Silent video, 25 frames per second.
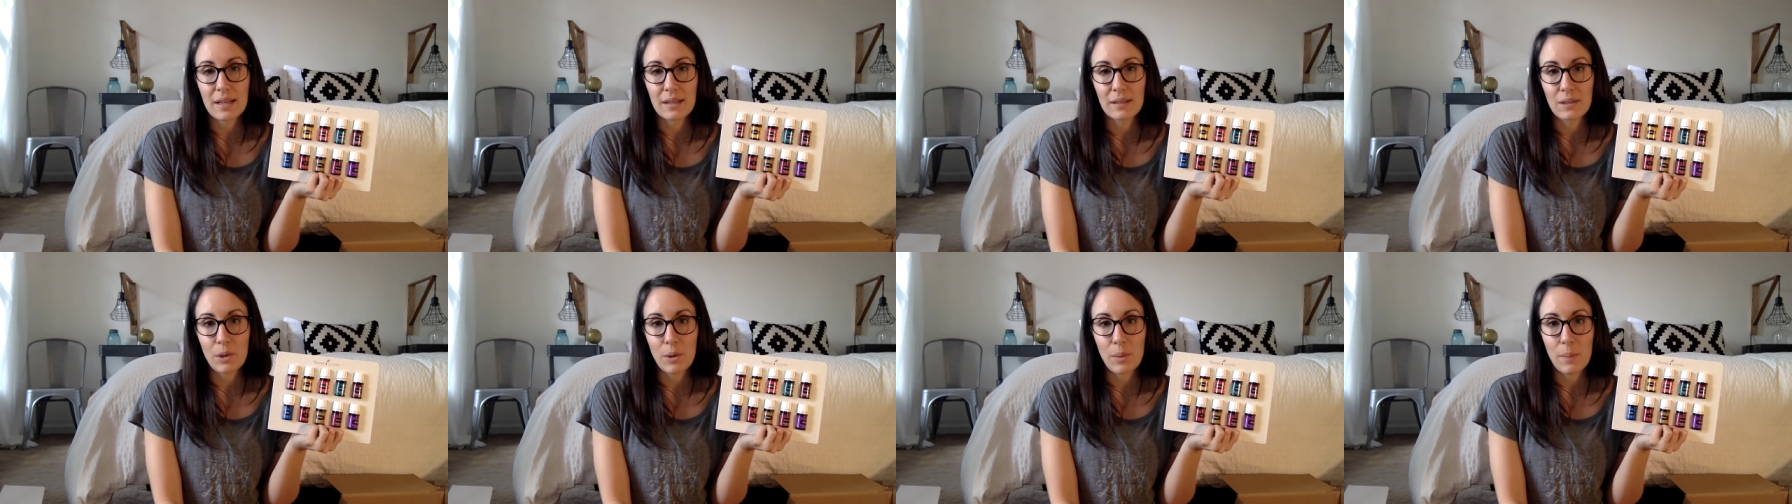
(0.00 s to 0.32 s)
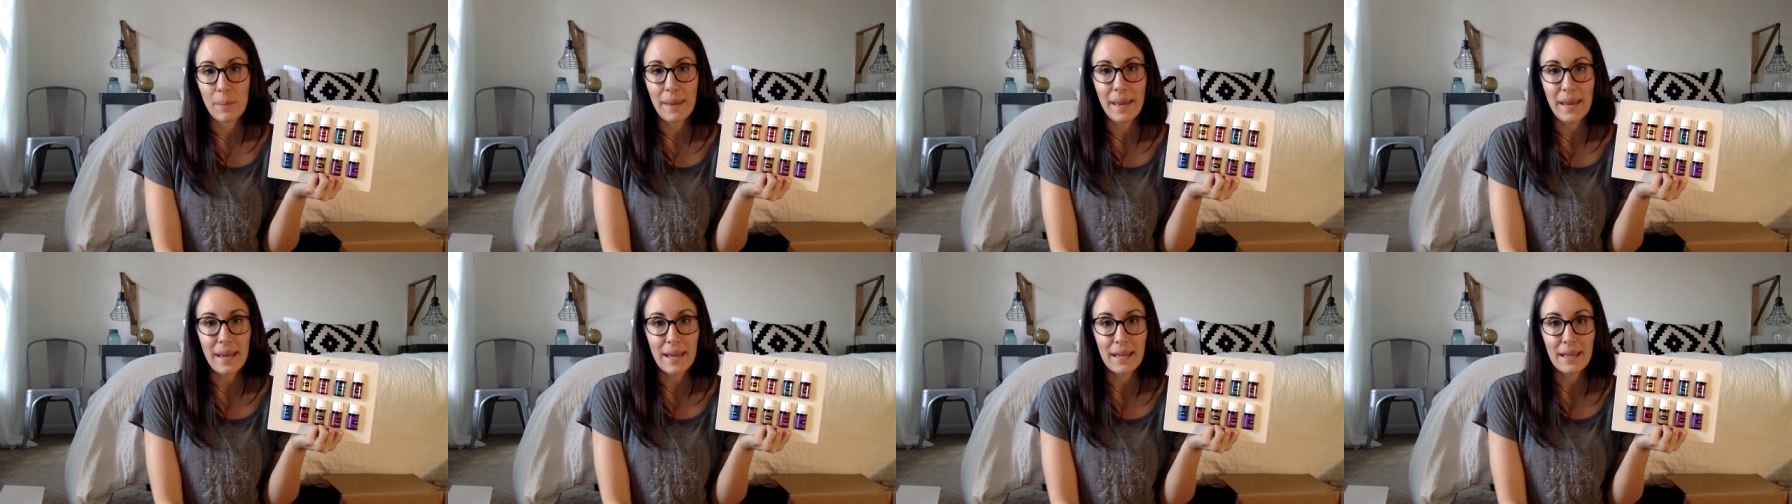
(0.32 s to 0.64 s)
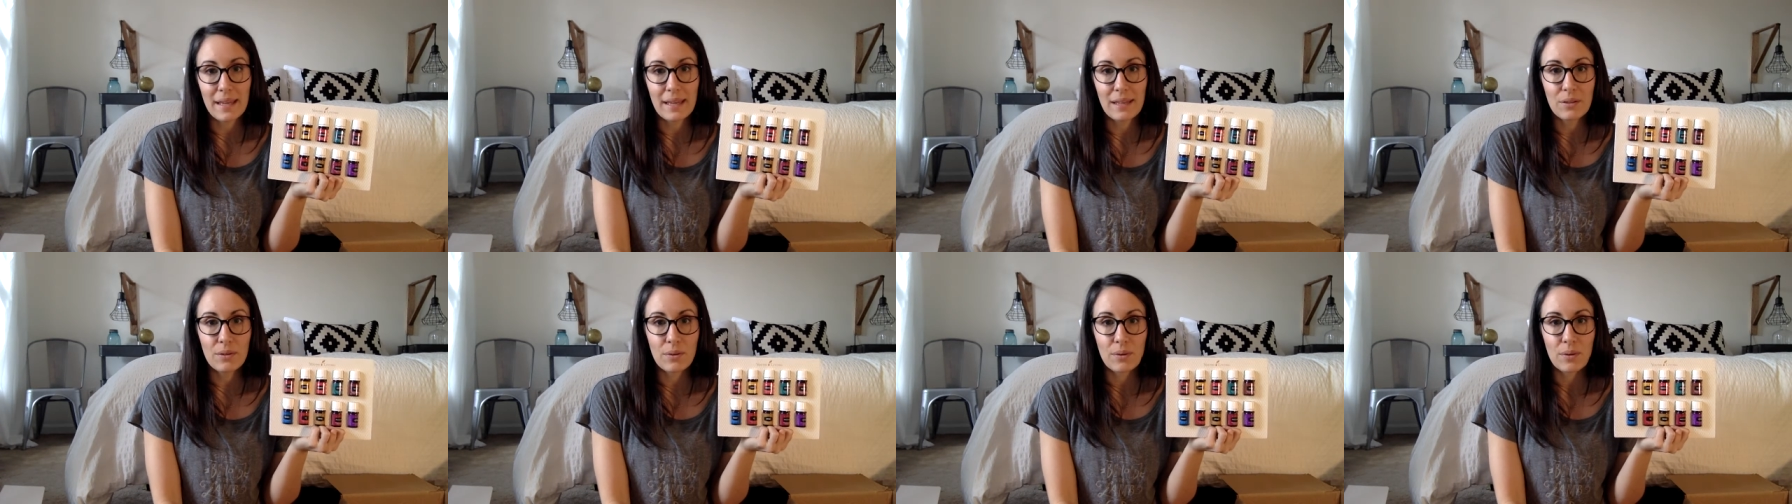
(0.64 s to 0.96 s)
a little
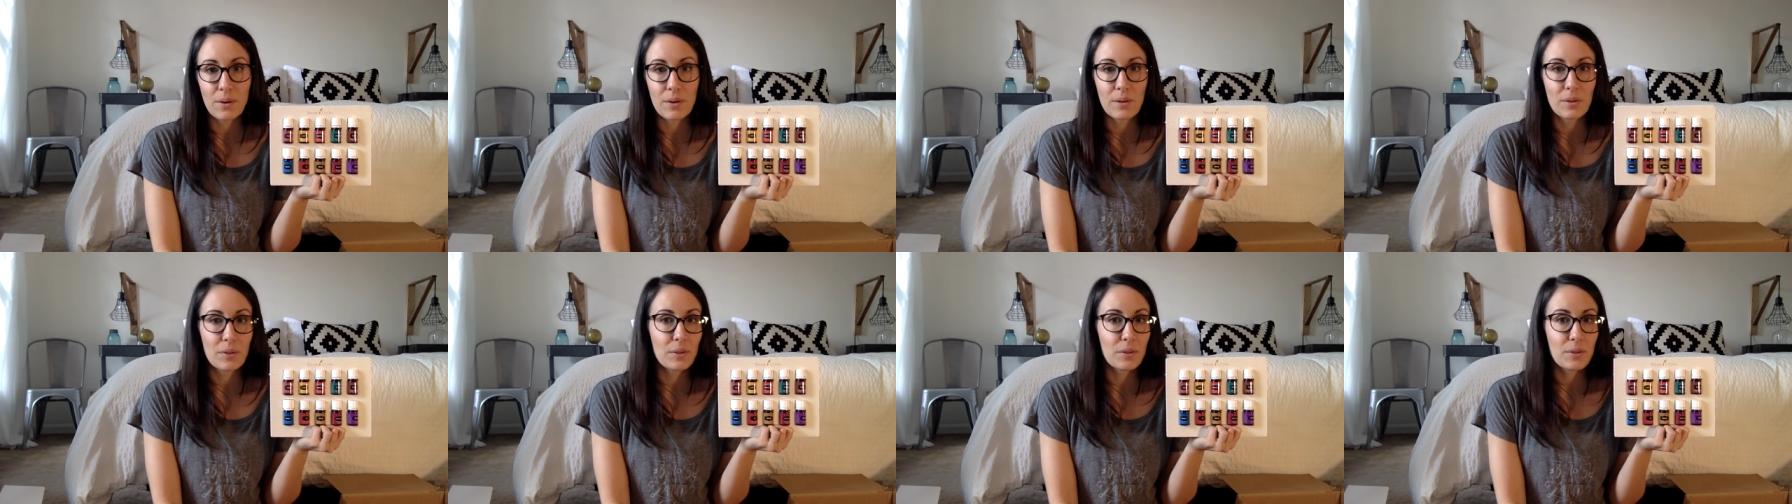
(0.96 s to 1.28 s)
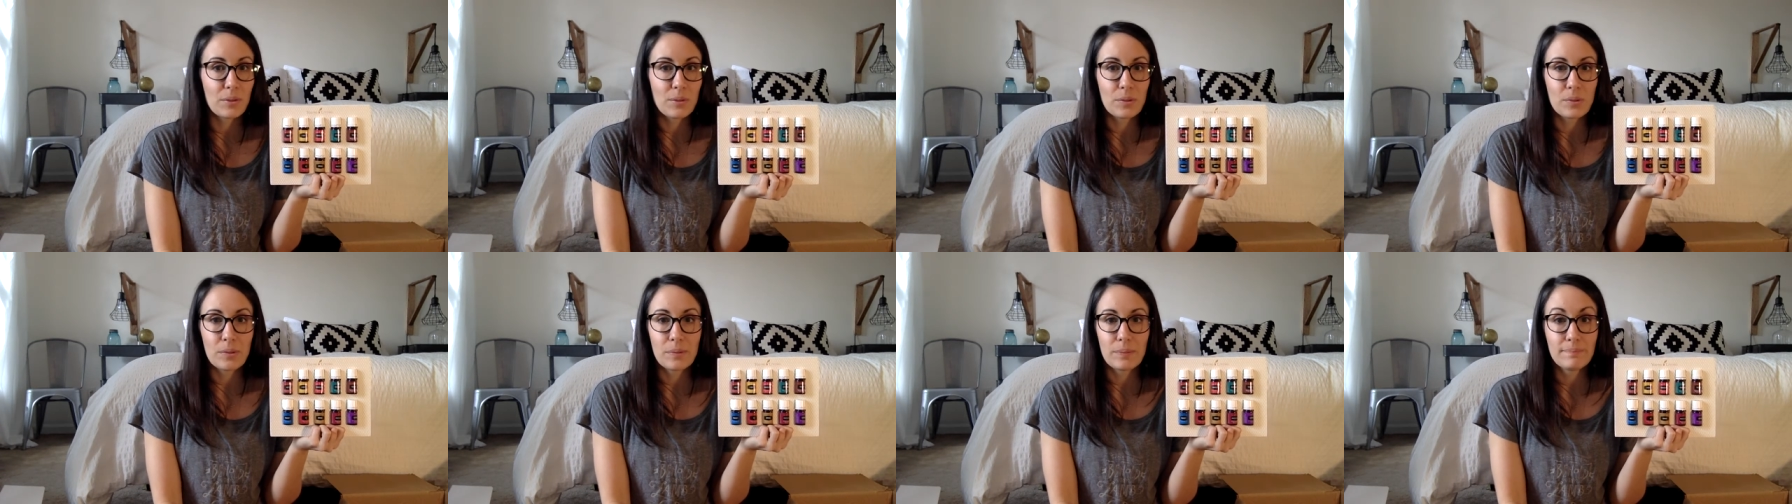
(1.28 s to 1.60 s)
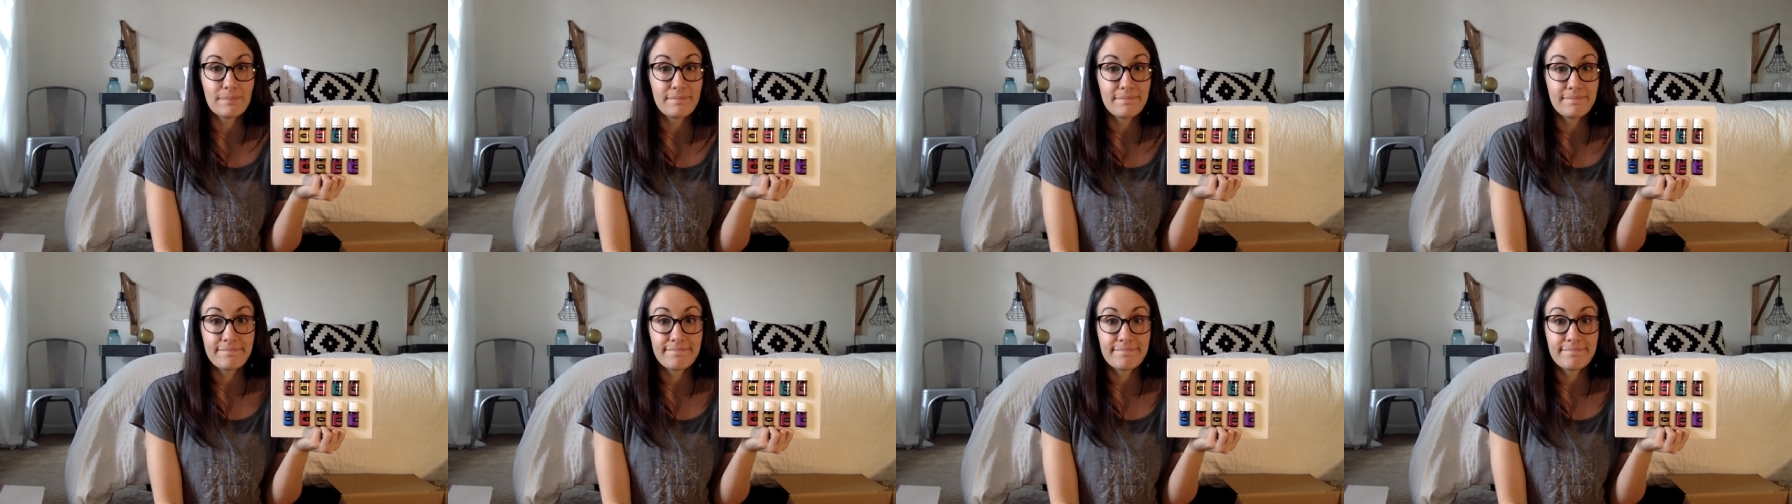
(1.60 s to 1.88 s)
pain or a little